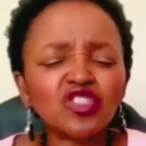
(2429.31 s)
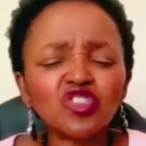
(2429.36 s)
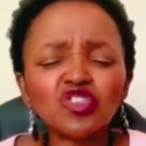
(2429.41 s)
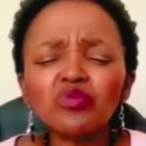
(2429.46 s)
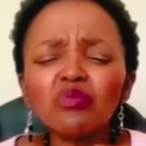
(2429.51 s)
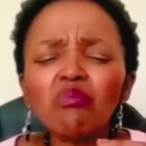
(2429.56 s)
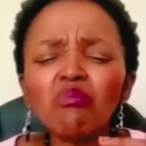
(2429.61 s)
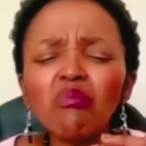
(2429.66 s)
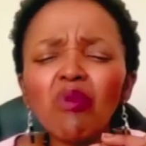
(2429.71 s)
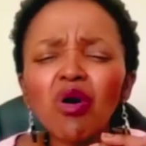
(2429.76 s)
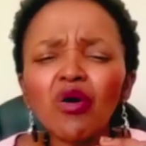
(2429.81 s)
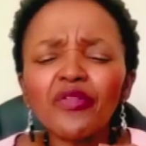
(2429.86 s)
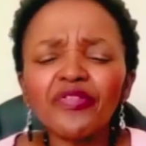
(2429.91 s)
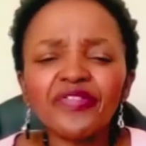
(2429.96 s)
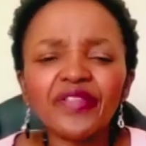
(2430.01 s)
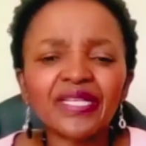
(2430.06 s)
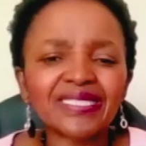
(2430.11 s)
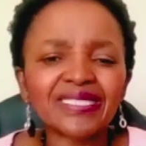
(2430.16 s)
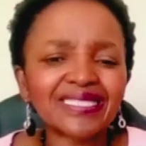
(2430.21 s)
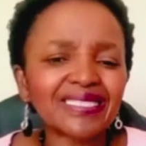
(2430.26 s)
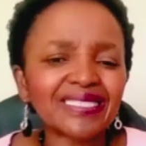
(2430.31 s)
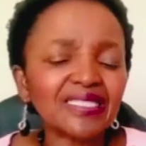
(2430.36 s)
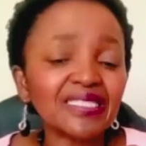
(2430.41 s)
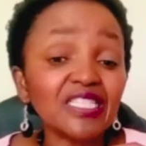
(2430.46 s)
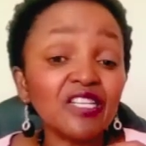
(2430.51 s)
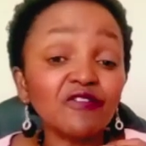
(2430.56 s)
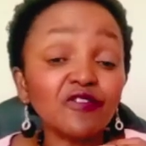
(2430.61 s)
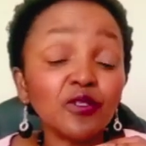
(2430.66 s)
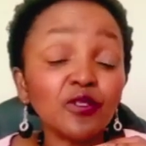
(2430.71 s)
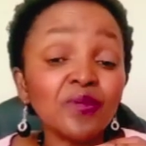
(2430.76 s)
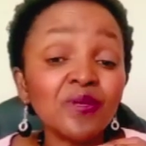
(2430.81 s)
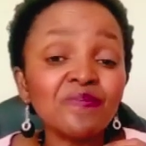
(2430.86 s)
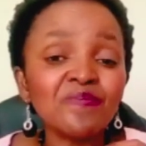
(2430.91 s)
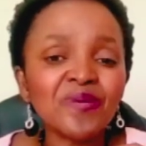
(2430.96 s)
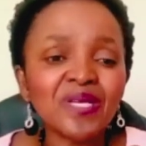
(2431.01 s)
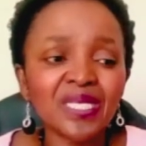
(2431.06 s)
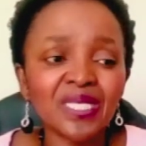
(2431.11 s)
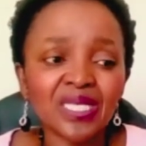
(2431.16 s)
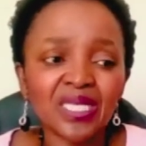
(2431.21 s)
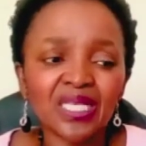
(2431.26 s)
small things, it doesn't have to be
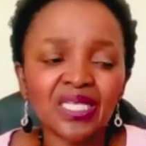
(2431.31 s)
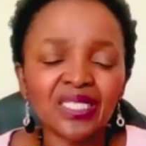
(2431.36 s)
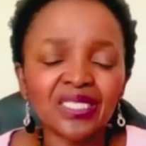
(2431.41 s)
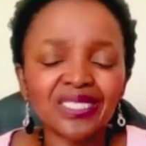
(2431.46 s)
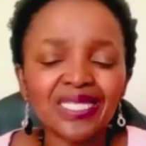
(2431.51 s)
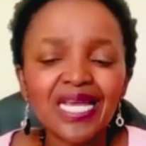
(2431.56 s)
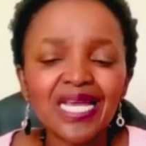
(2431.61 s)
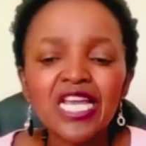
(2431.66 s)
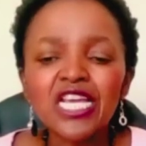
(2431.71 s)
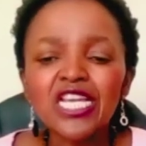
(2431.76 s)
big things.